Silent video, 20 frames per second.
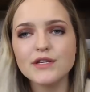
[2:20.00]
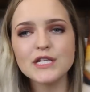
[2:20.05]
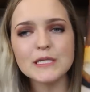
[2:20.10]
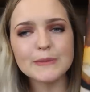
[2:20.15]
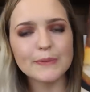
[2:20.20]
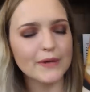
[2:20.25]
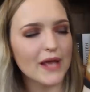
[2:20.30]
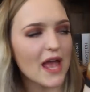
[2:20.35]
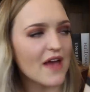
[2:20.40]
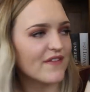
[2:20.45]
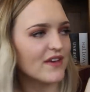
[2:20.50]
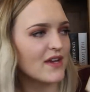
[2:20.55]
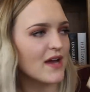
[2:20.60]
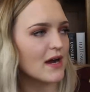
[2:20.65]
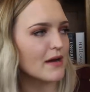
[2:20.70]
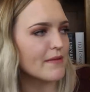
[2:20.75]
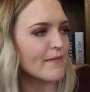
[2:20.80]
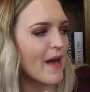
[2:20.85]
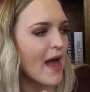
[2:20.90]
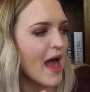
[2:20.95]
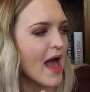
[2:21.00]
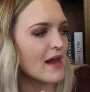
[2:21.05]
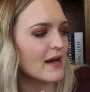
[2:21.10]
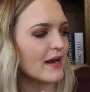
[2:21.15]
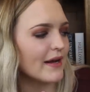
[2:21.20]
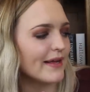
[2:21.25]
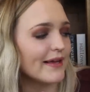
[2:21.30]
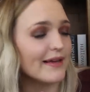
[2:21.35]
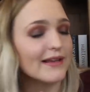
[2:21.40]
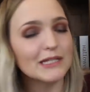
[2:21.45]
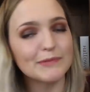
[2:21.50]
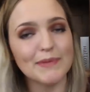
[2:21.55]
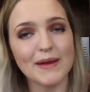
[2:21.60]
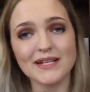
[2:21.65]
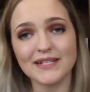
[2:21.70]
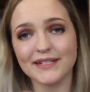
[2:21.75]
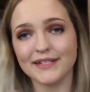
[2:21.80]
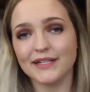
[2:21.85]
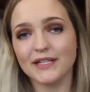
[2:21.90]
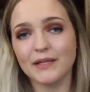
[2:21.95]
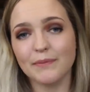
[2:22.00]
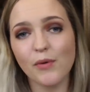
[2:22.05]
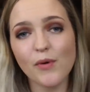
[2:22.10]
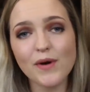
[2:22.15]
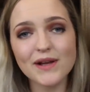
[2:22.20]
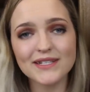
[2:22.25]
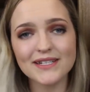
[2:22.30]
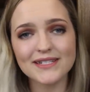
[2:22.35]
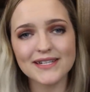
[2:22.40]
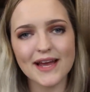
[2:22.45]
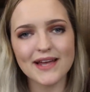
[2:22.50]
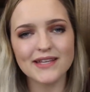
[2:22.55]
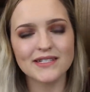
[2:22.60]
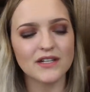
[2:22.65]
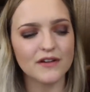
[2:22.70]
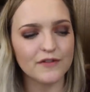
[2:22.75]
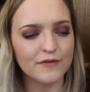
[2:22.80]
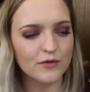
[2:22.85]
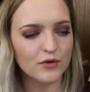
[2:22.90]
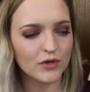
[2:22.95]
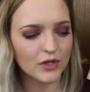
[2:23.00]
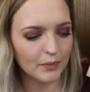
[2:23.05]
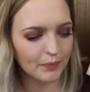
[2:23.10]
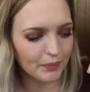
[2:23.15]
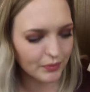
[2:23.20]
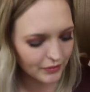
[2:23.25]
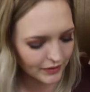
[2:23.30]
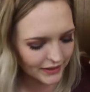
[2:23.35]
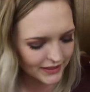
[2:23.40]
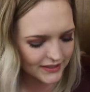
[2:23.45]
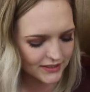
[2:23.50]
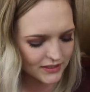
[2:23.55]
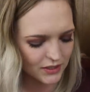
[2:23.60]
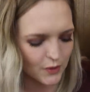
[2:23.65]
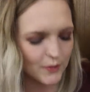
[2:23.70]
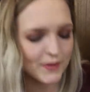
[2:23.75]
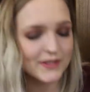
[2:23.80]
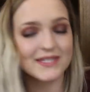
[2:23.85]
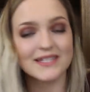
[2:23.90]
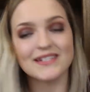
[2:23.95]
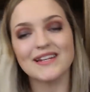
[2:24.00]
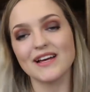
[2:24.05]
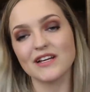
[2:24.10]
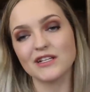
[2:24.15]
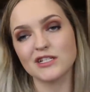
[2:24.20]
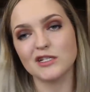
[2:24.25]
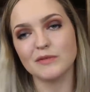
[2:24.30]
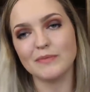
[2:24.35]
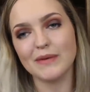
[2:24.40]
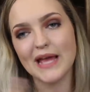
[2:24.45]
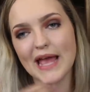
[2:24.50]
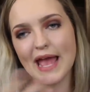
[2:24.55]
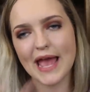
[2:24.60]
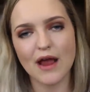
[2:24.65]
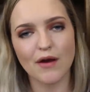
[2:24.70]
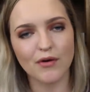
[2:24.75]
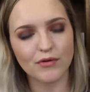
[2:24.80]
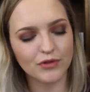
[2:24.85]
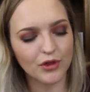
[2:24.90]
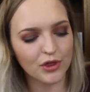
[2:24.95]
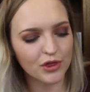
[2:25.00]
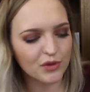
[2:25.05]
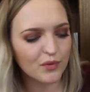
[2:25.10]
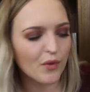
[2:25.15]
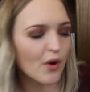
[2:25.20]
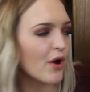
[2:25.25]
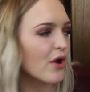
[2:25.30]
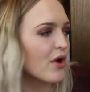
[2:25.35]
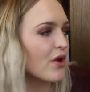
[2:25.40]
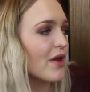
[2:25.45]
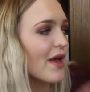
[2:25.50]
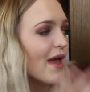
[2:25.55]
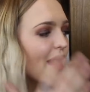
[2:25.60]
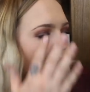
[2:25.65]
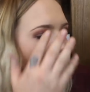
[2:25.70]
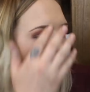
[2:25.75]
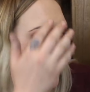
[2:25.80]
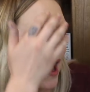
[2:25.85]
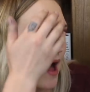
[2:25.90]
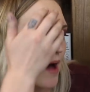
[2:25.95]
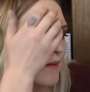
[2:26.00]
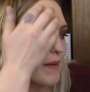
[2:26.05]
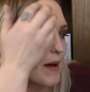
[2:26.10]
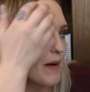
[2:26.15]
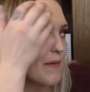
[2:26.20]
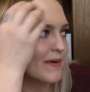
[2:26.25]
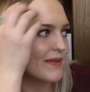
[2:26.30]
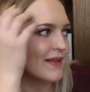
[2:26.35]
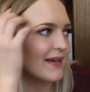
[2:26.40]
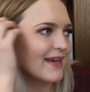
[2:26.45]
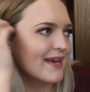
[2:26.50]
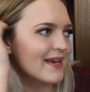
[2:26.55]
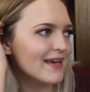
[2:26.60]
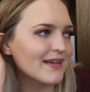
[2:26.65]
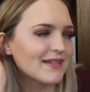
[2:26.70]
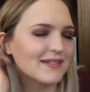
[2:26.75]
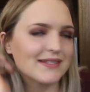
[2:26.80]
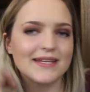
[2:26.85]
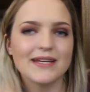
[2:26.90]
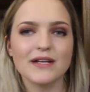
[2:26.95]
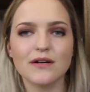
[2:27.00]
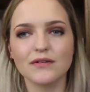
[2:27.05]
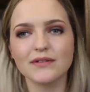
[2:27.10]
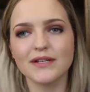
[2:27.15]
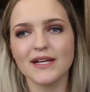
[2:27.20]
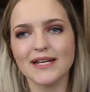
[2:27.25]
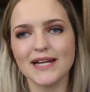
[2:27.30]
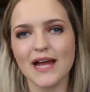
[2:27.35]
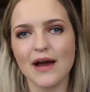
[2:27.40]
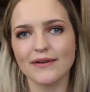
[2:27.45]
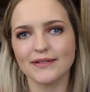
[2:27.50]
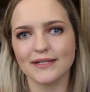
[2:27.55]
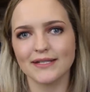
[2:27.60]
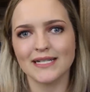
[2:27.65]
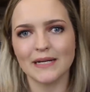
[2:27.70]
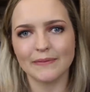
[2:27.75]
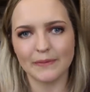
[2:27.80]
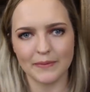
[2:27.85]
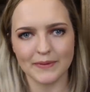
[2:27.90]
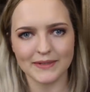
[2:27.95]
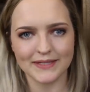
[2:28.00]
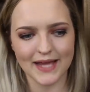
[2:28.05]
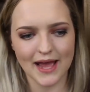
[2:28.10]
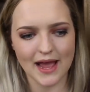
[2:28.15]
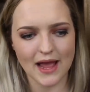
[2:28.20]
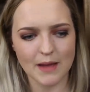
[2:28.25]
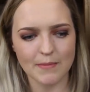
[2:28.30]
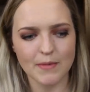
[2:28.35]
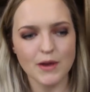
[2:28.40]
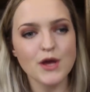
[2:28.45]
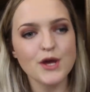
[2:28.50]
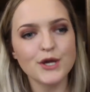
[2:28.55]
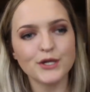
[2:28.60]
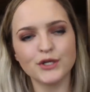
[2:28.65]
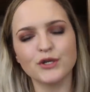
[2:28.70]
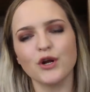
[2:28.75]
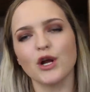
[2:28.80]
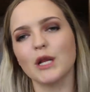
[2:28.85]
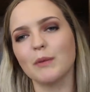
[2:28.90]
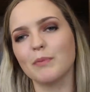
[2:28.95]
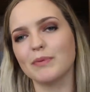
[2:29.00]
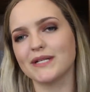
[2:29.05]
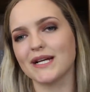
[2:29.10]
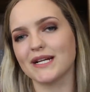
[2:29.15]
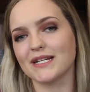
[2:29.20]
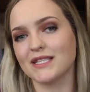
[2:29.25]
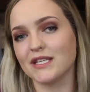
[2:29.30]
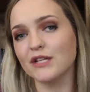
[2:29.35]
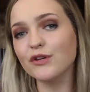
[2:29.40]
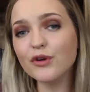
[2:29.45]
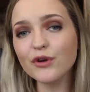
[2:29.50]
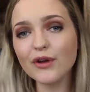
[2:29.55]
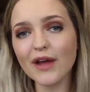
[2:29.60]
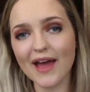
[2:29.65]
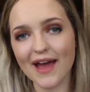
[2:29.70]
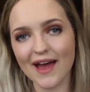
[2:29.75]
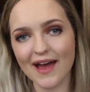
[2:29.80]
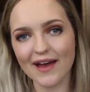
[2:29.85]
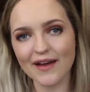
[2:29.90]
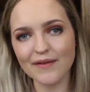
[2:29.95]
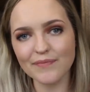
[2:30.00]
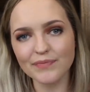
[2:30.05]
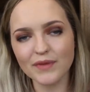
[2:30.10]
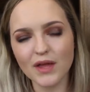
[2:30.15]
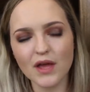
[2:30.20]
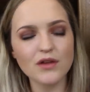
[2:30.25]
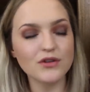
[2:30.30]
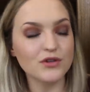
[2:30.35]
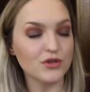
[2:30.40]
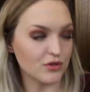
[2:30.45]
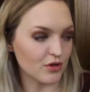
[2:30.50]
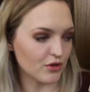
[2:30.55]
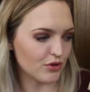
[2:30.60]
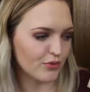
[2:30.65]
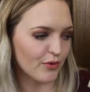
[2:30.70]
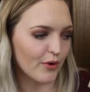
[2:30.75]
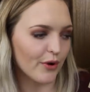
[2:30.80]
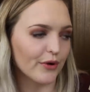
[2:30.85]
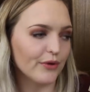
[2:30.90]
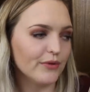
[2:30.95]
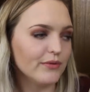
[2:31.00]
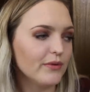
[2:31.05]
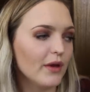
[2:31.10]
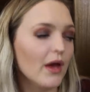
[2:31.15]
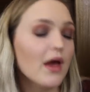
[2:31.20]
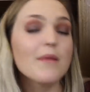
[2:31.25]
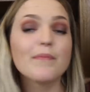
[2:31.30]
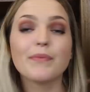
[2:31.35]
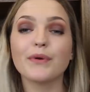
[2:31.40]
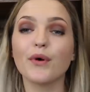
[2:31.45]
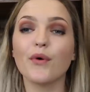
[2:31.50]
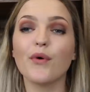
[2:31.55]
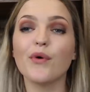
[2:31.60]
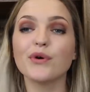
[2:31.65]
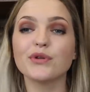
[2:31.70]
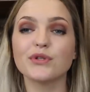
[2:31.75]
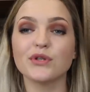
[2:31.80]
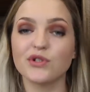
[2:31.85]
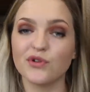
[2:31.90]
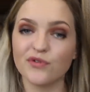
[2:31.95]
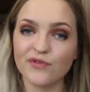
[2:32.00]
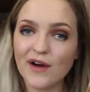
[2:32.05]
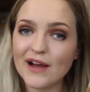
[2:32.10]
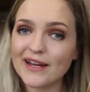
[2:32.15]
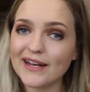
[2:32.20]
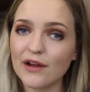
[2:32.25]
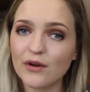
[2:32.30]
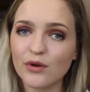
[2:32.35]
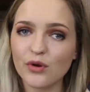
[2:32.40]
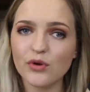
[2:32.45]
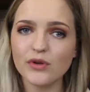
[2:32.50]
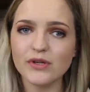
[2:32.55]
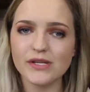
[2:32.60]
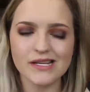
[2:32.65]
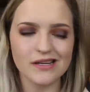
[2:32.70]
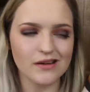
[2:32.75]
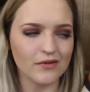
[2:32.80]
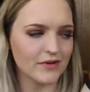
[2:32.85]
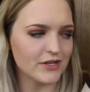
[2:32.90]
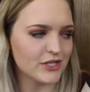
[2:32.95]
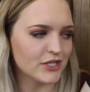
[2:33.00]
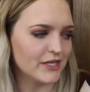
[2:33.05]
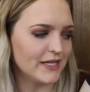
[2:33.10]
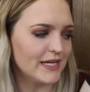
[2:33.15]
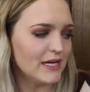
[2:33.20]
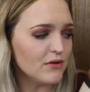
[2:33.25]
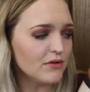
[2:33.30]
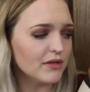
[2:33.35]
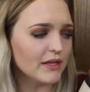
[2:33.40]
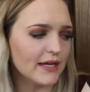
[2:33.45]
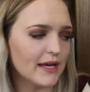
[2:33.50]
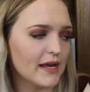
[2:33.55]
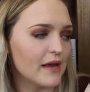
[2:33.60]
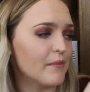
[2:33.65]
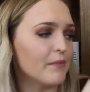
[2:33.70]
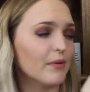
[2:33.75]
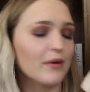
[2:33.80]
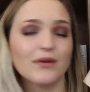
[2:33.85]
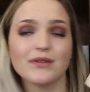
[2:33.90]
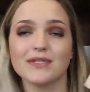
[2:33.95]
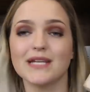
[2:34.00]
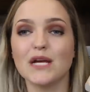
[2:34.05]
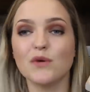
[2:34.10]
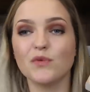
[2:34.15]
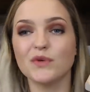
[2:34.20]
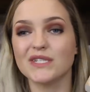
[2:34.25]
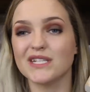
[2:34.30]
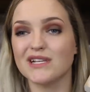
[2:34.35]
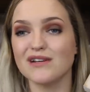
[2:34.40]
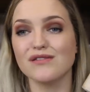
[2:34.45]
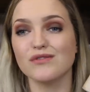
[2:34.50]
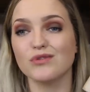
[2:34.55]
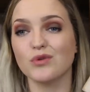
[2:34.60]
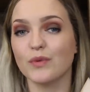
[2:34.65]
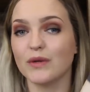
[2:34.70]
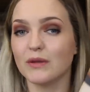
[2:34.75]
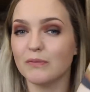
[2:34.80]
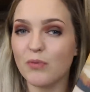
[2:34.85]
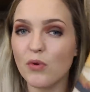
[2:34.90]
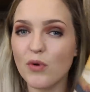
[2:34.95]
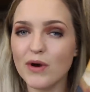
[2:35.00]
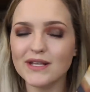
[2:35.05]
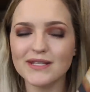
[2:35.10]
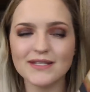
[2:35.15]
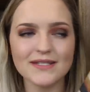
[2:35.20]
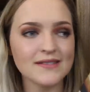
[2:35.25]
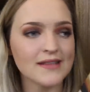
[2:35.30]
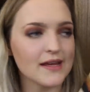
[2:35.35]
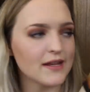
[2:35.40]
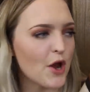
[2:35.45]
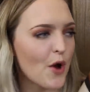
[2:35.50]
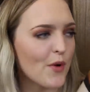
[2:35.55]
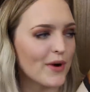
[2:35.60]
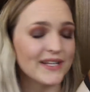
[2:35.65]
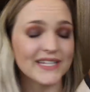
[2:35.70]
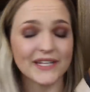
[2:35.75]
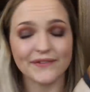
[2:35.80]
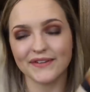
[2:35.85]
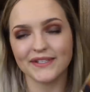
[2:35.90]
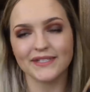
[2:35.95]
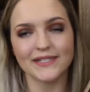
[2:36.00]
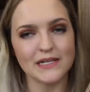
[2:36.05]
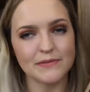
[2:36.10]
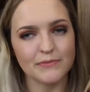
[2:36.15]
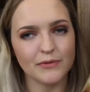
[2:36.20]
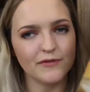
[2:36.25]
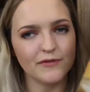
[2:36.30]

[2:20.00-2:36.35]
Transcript: So this book, you have a young man, and he is basically the poison taster for the prince, who is the next to be heir on the throne, and when the king is killed, he now has to step up his game to not only protect the new heir to the throne, but also to find out who did originally kill the king, because he was killed with poison that no one has ever seen